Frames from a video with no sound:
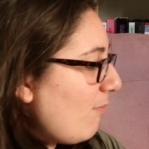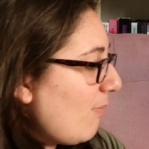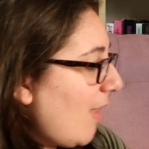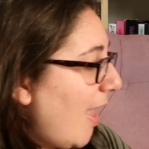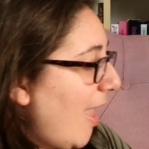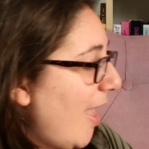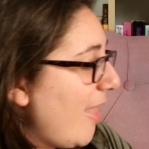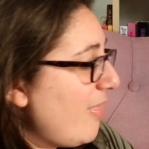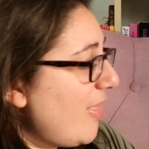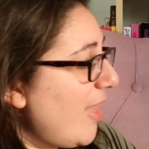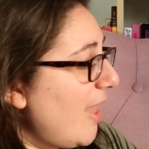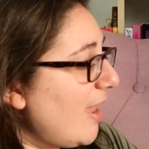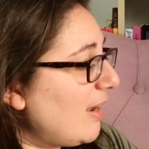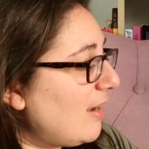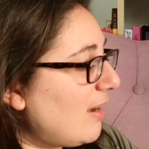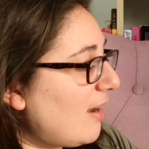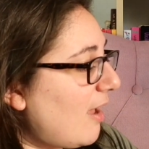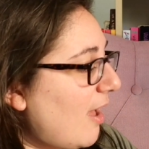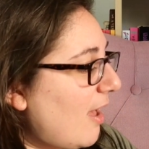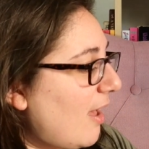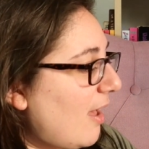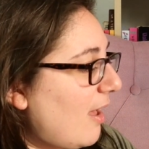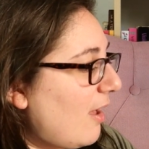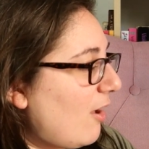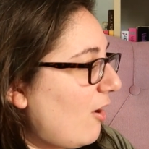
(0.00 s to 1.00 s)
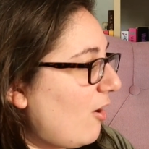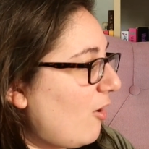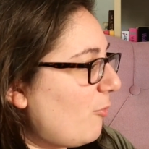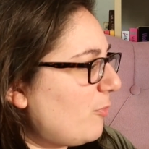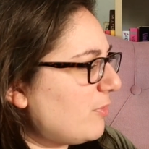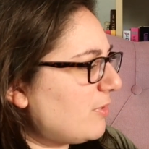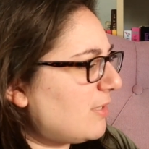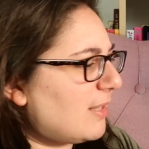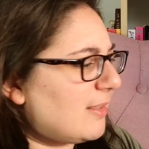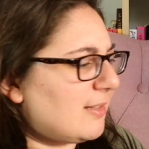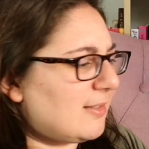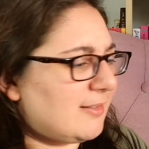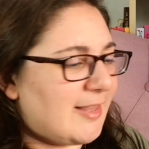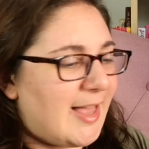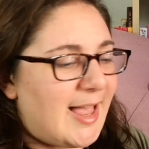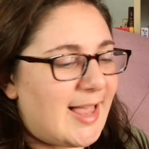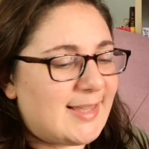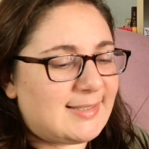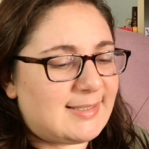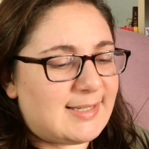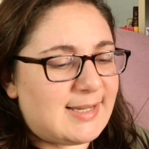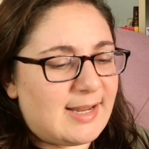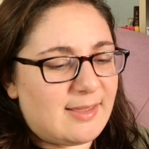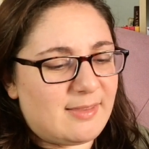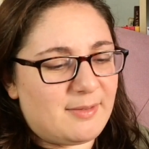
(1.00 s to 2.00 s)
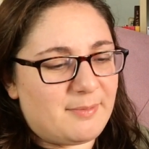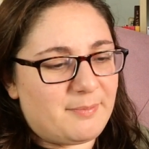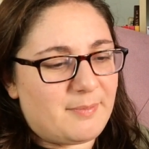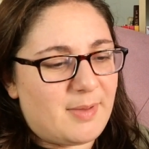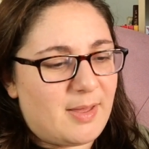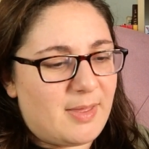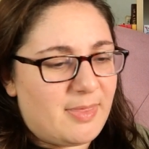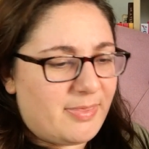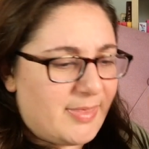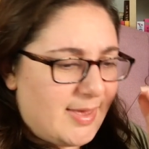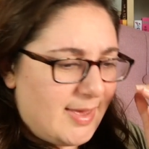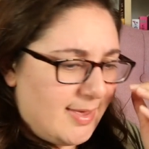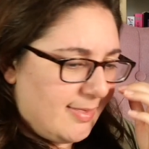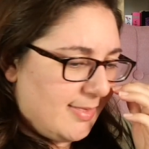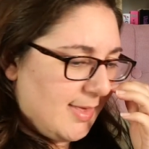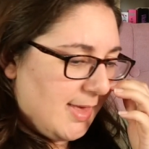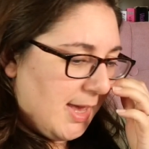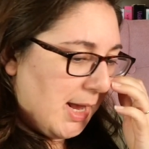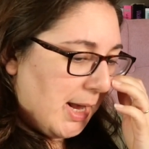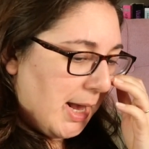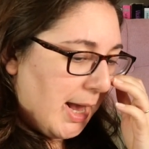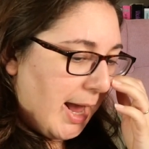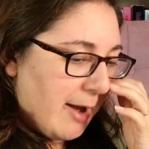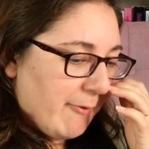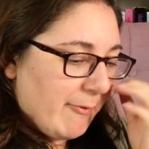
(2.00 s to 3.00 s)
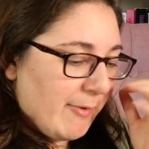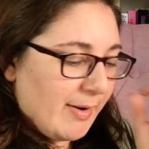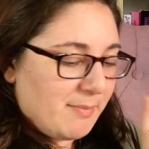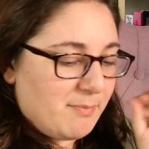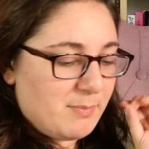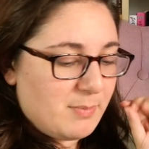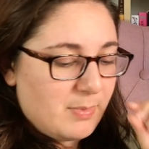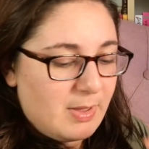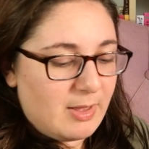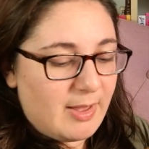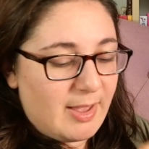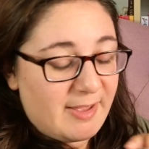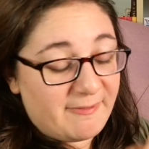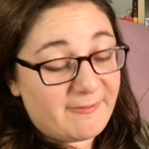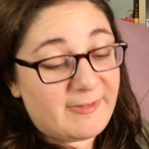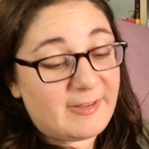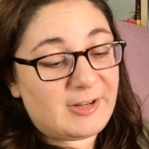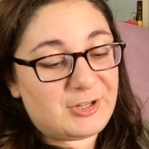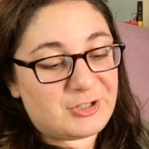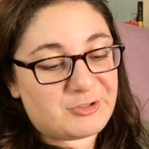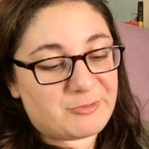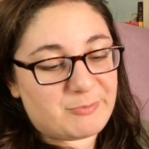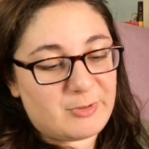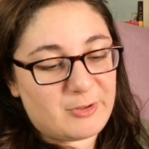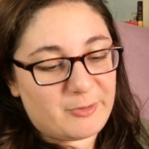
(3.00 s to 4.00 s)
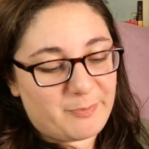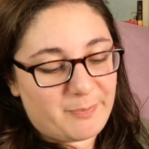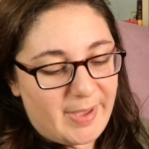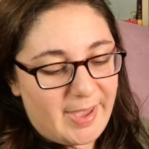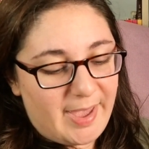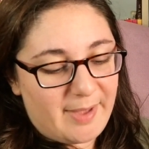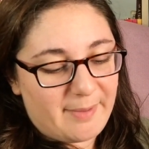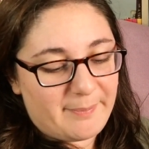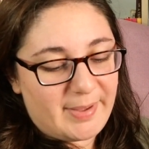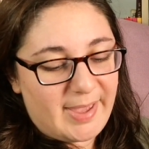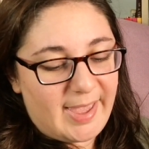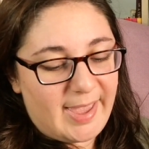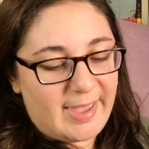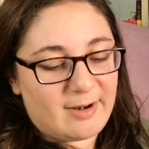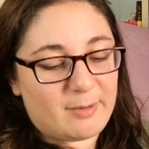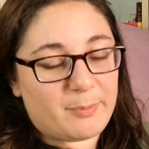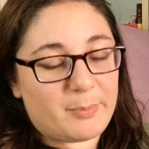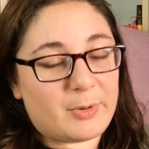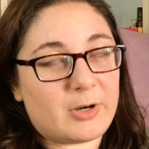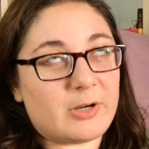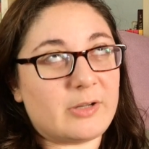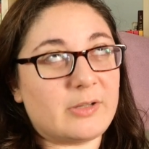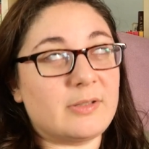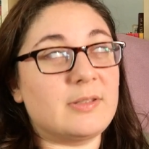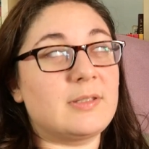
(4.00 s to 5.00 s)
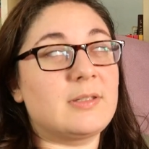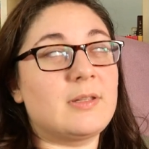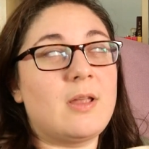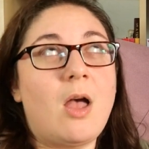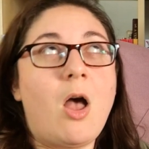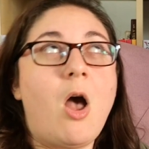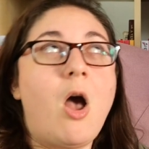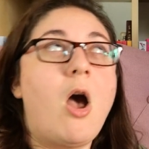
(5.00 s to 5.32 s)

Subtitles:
And then almost on the last day of the month, I think, I finished Milkman by Anna Burns.